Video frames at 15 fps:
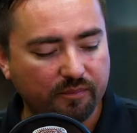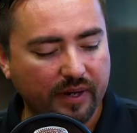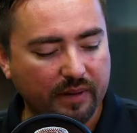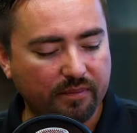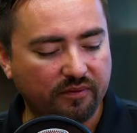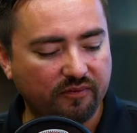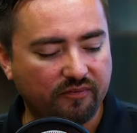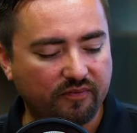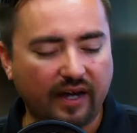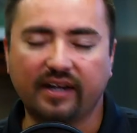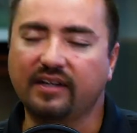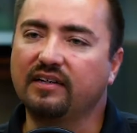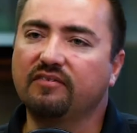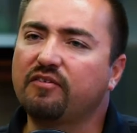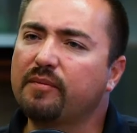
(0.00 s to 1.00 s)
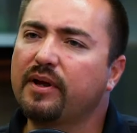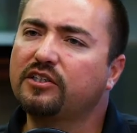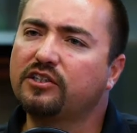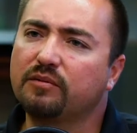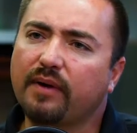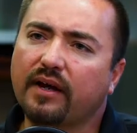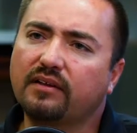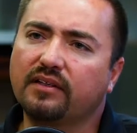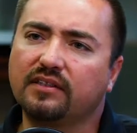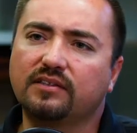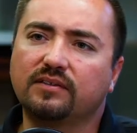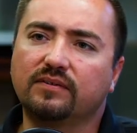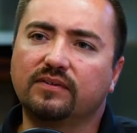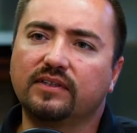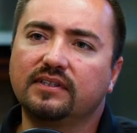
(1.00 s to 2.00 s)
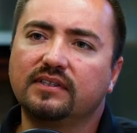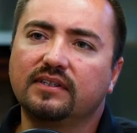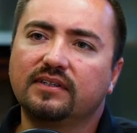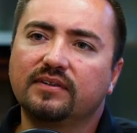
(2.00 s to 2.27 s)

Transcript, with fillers: people find information about these stories?